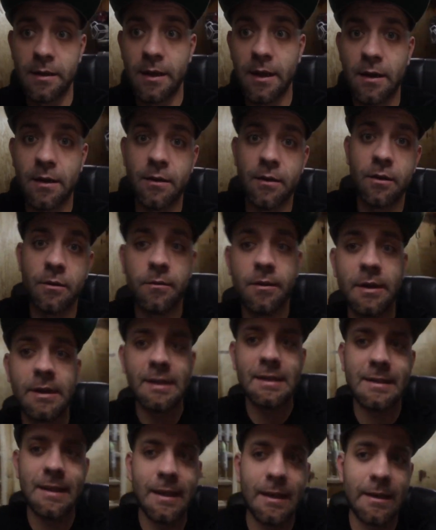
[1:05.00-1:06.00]
I don't know what
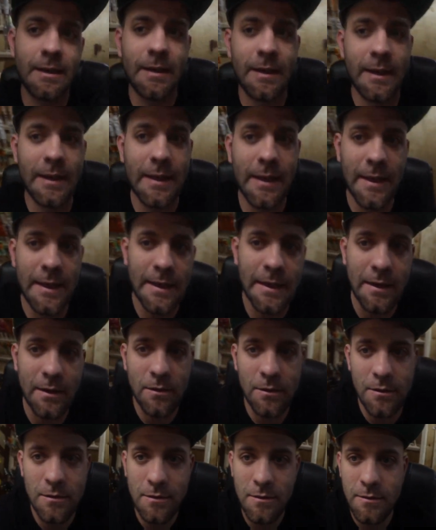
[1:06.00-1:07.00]
exactly yet. I got
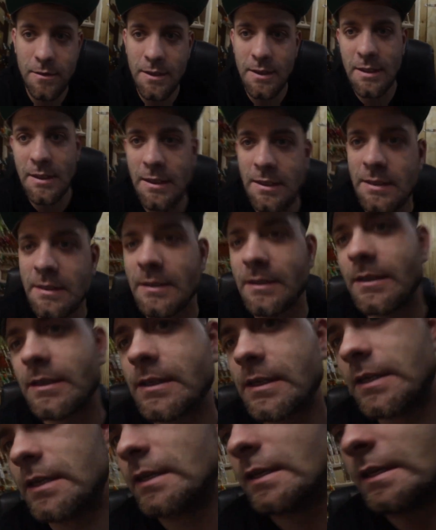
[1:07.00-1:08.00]
all these